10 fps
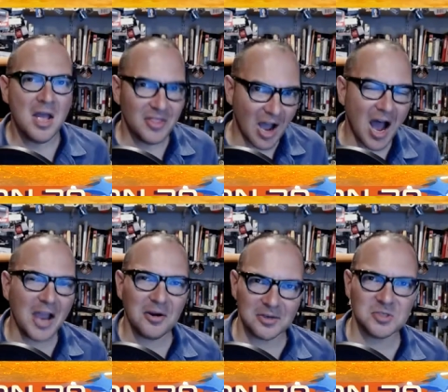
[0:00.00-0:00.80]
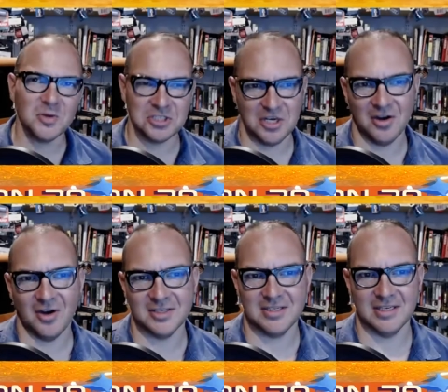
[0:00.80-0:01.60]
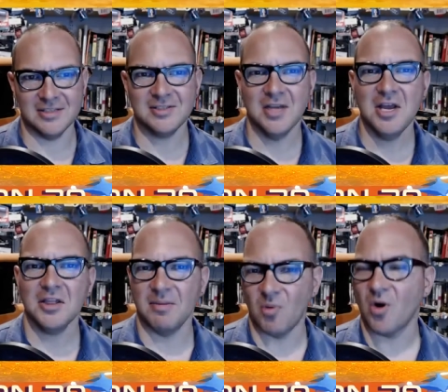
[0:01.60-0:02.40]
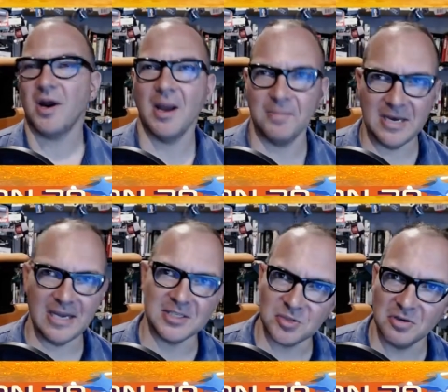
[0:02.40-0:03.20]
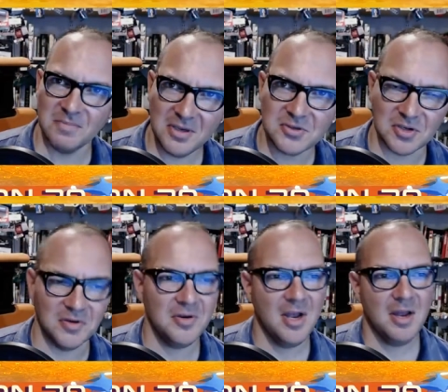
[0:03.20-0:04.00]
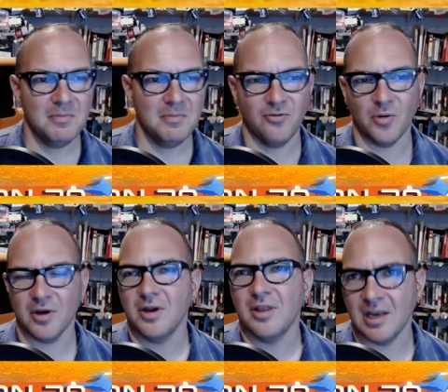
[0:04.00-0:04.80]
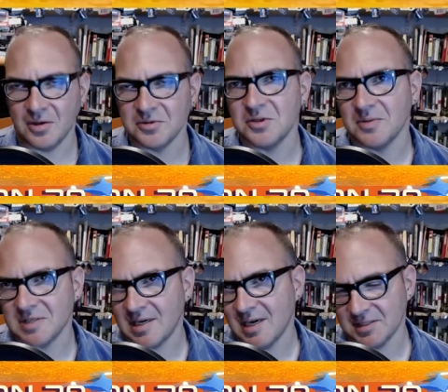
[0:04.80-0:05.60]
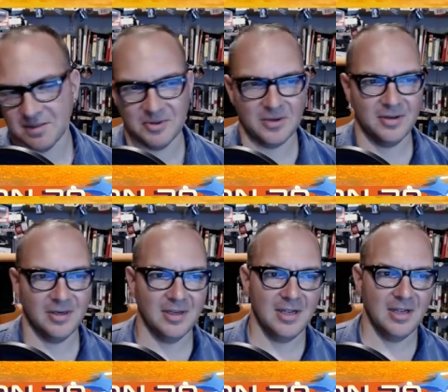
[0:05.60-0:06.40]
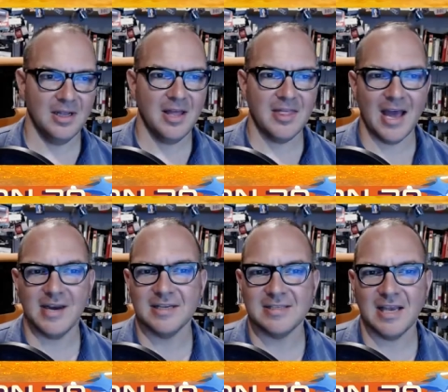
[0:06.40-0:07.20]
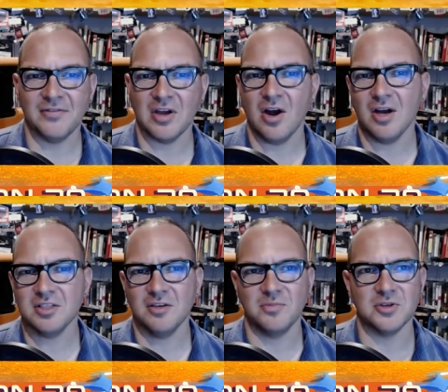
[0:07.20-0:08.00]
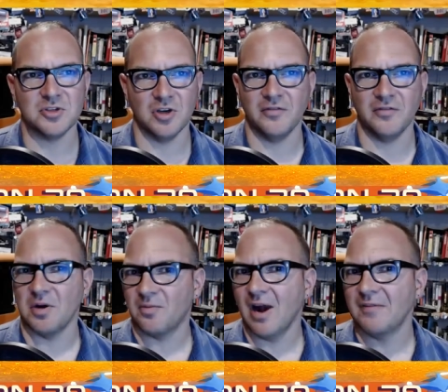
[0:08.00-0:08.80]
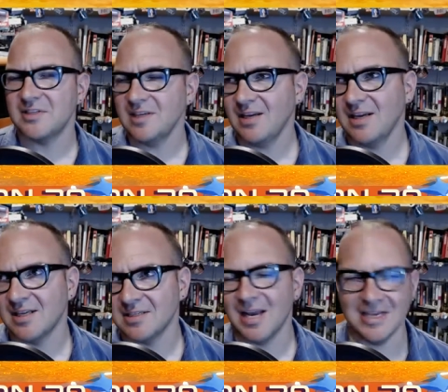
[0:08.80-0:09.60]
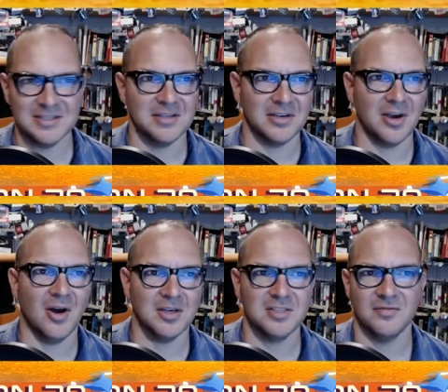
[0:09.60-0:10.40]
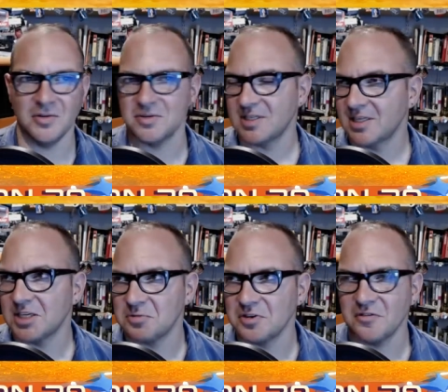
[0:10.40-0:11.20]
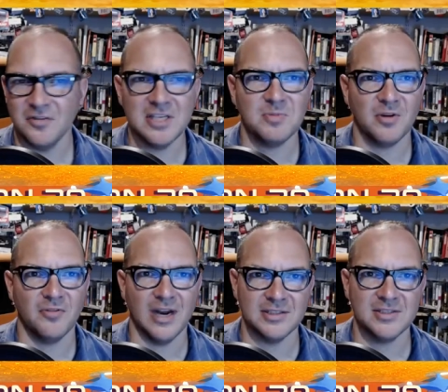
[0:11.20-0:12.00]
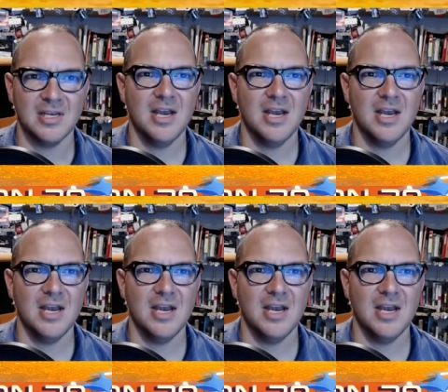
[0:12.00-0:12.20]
The higher a switching cost is, the more a company gets to abuse you before they lose you as a customer. That is, if the cost of preserving your privacy is less than the cost of losing touch with your Facebook friends,